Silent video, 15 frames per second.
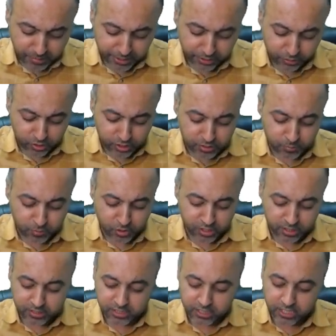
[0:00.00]
white rod
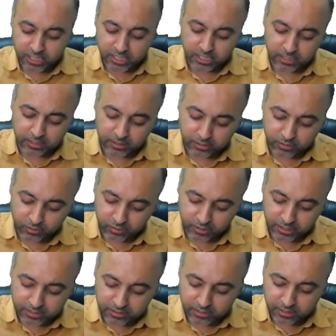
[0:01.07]
spot is here.
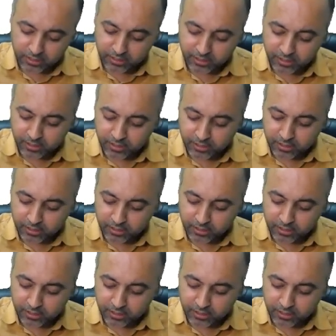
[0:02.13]
You can see